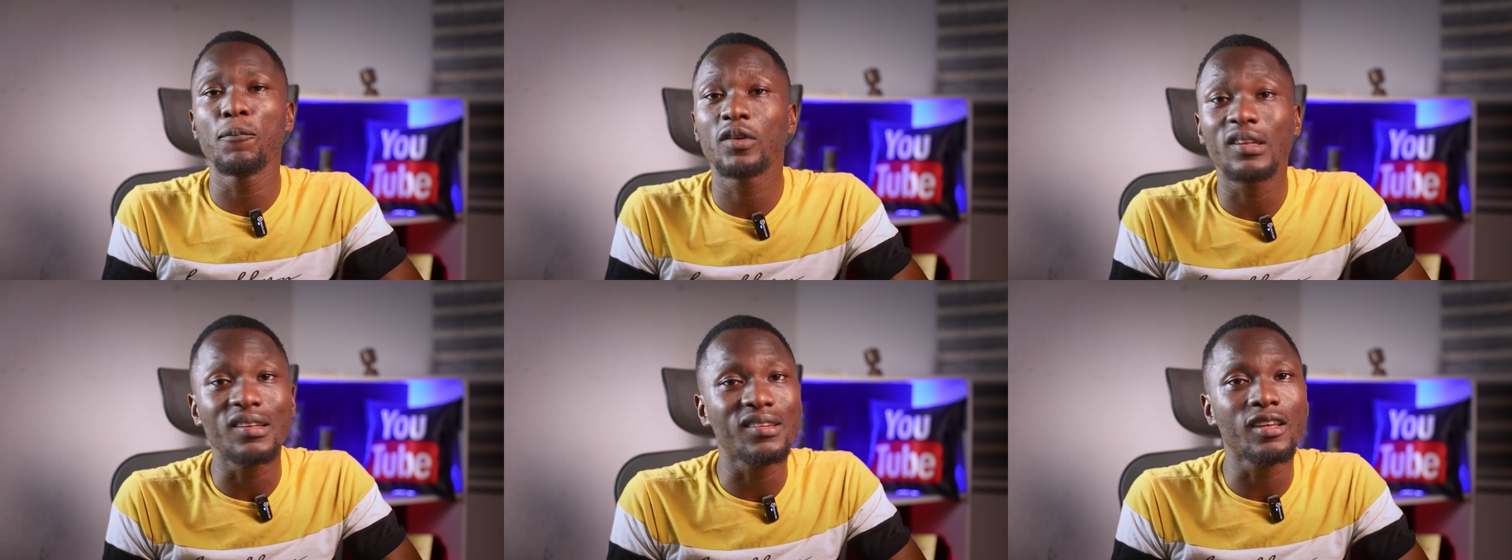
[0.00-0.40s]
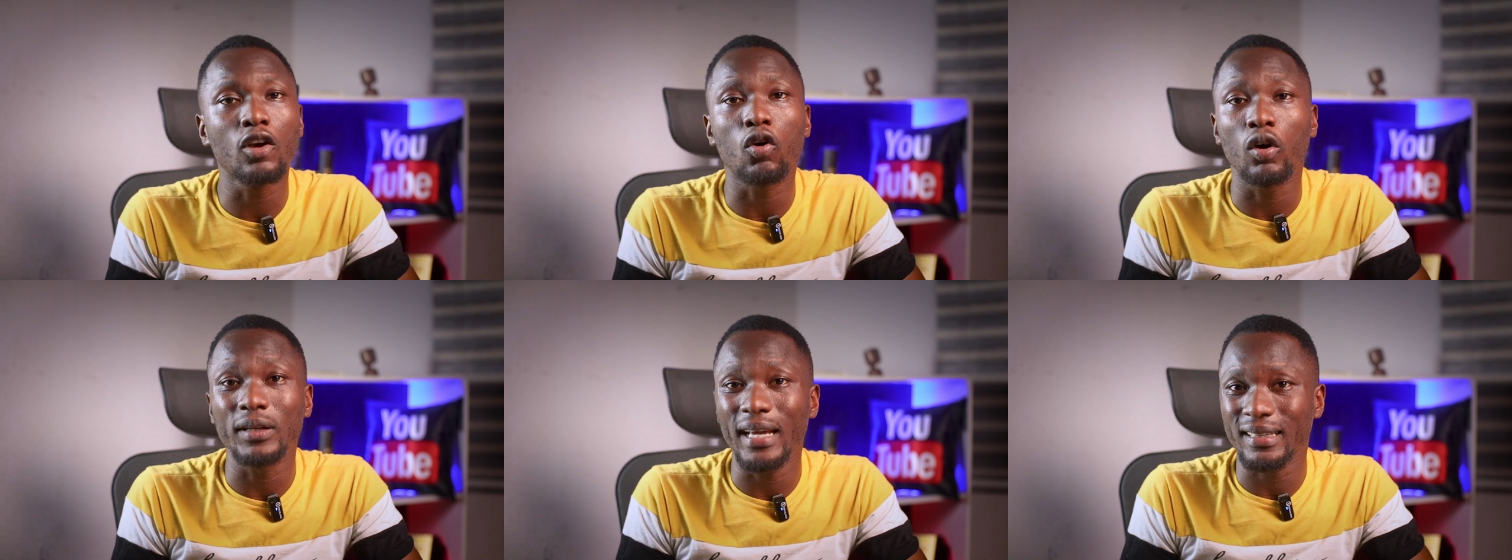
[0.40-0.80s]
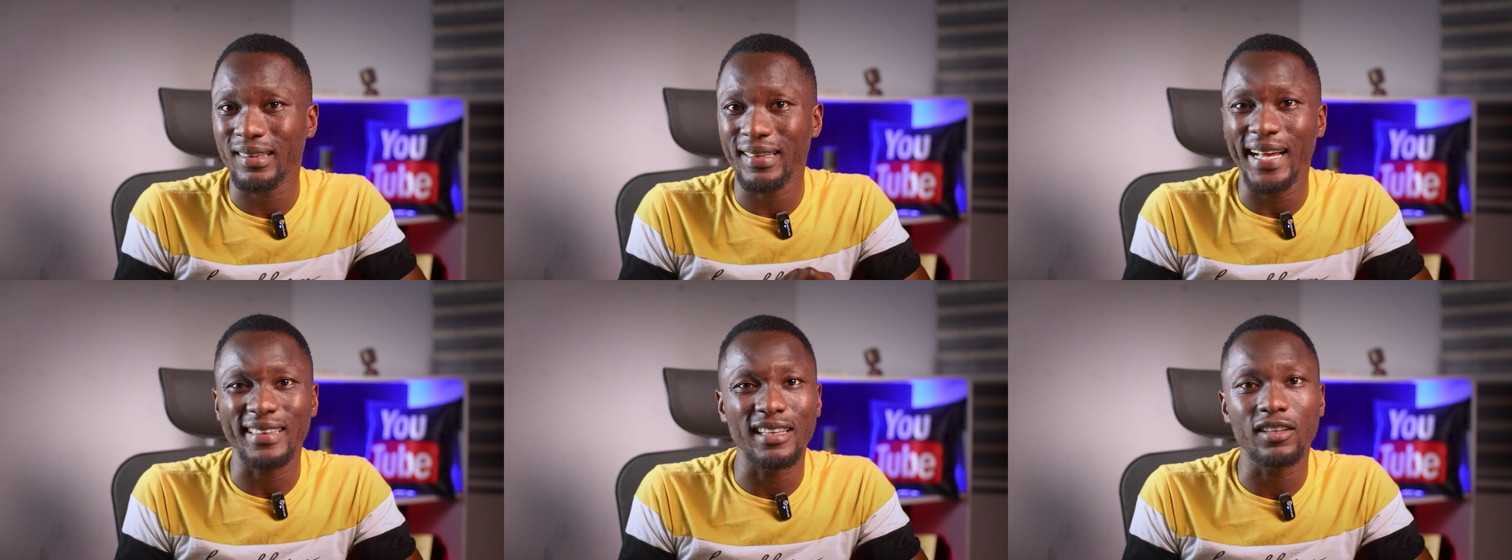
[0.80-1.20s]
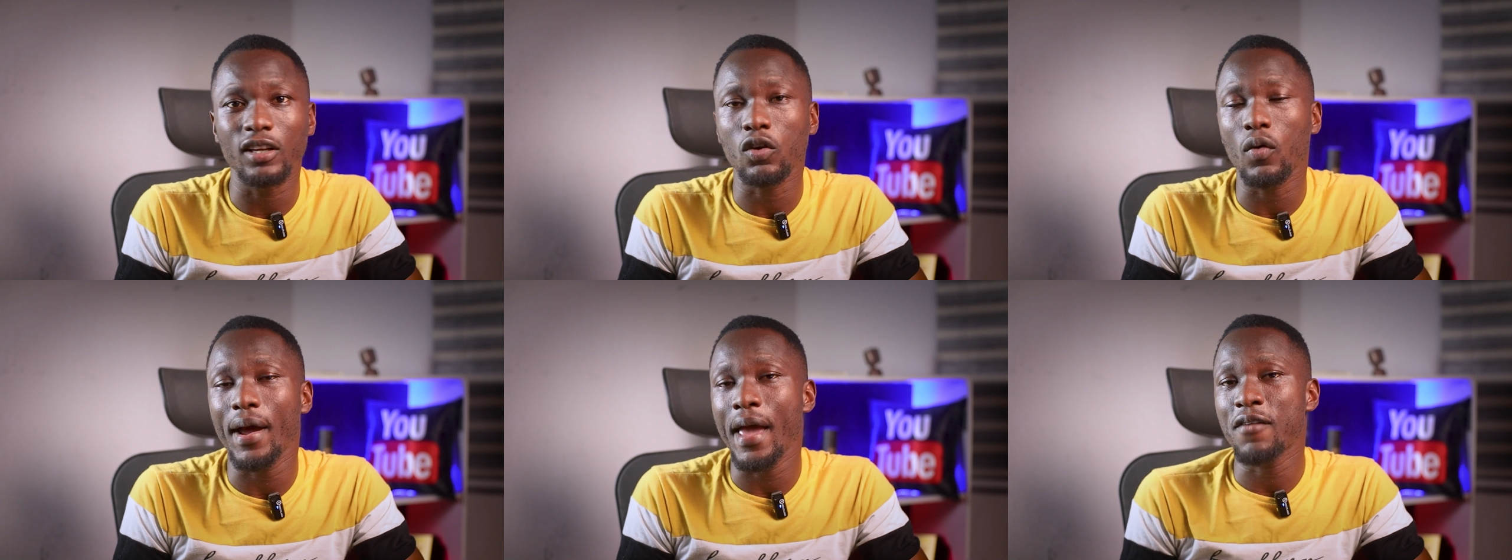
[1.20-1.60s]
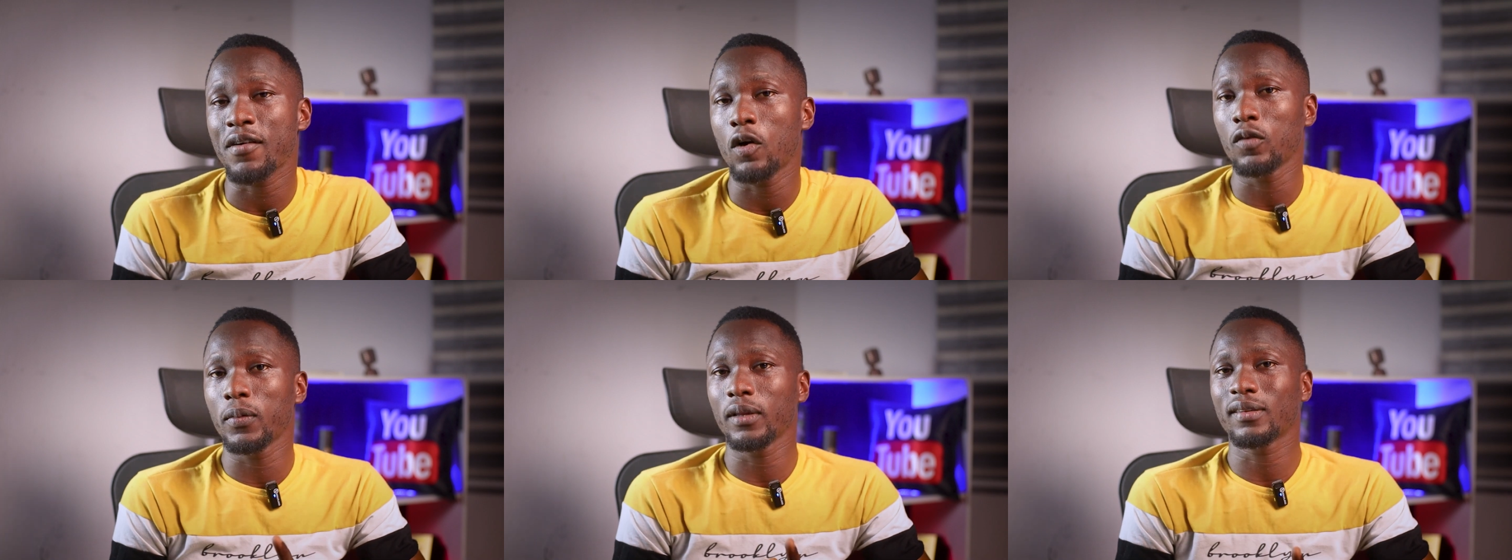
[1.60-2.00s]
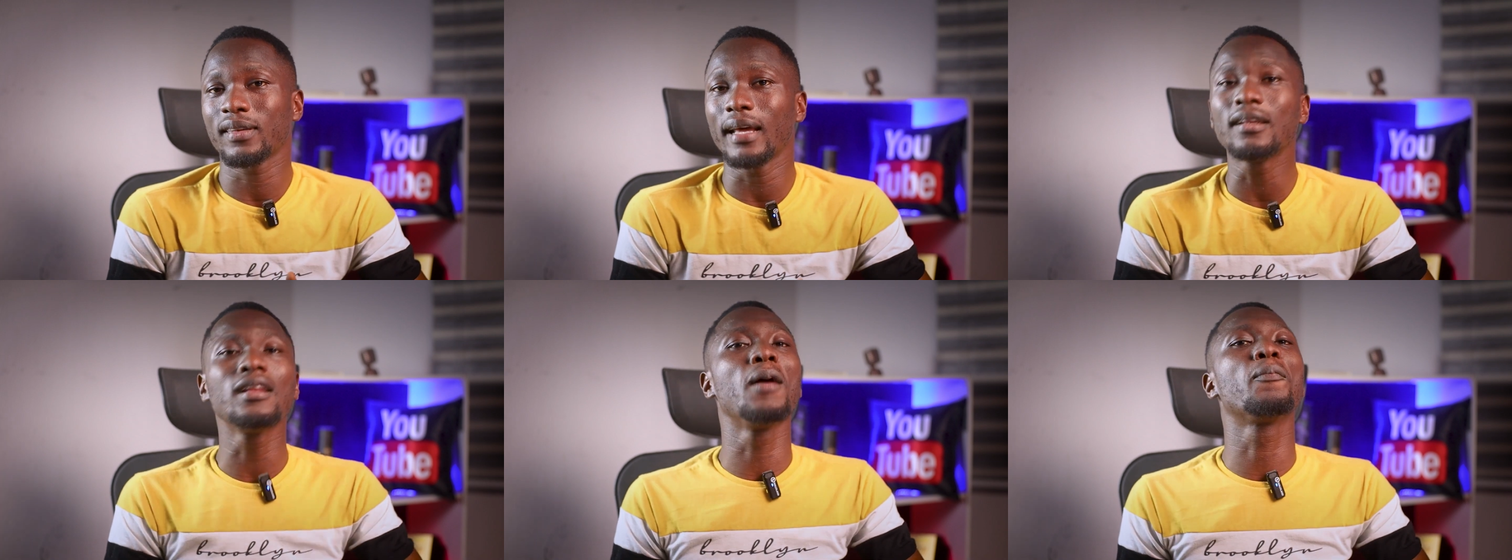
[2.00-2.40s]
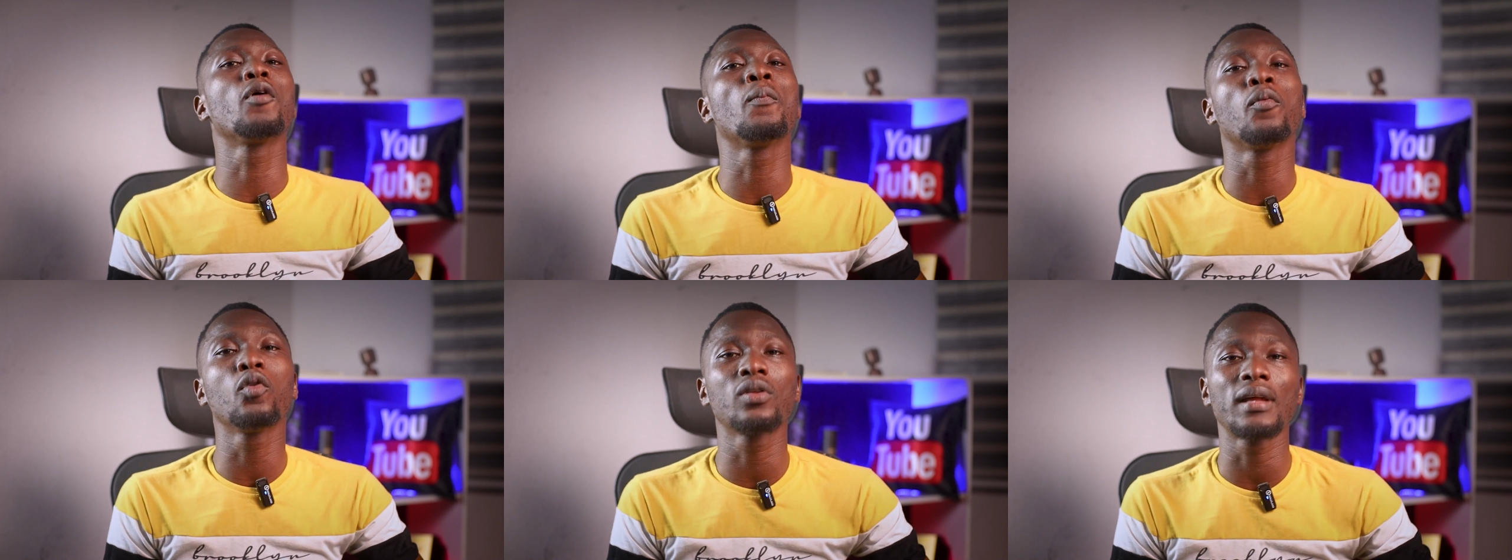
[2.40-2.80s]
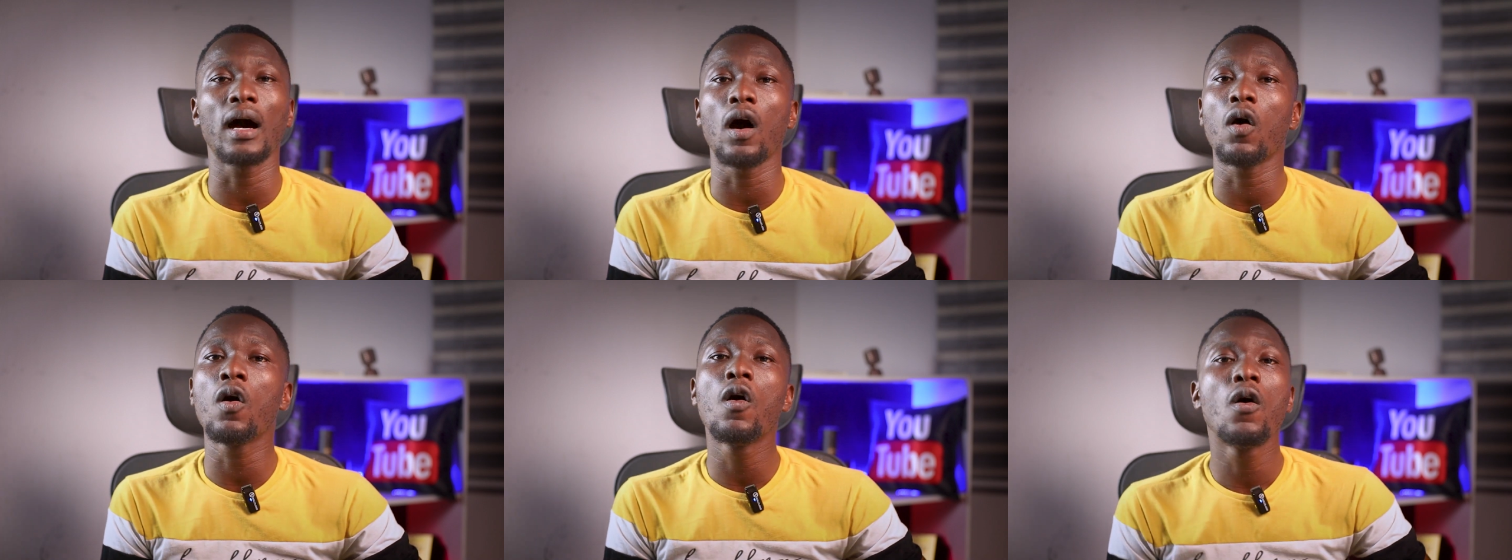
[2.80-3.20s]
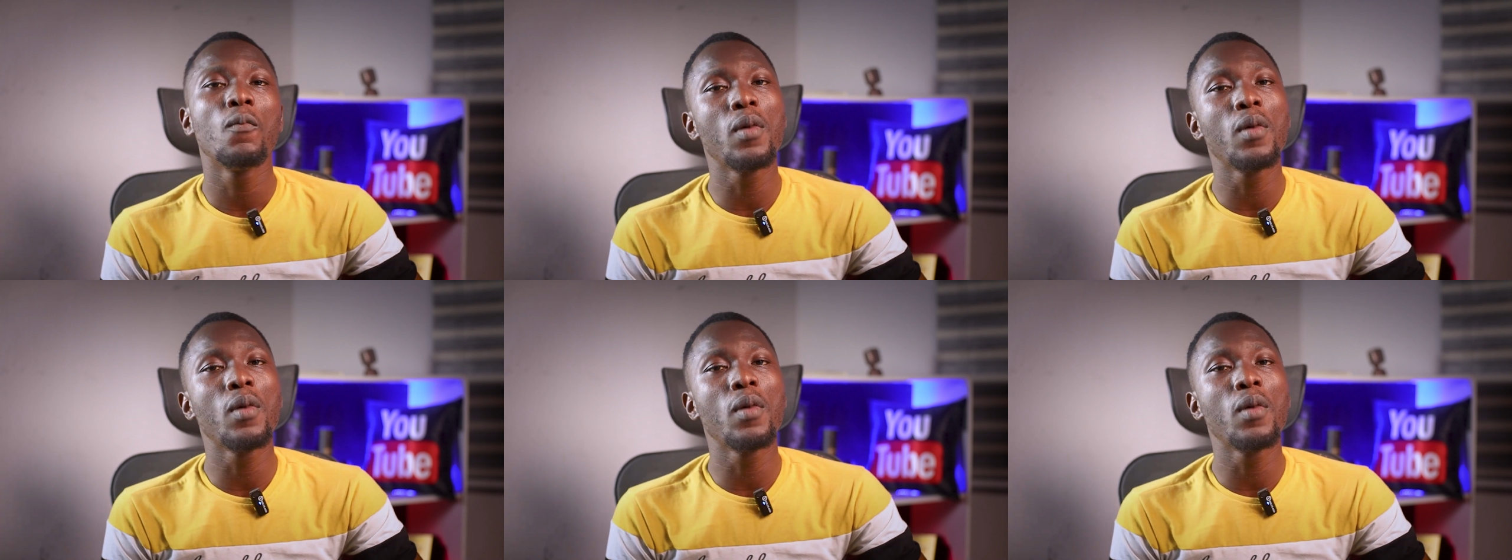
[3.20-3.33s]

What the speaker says: 16 connects that it requires. If I would be sending a proposal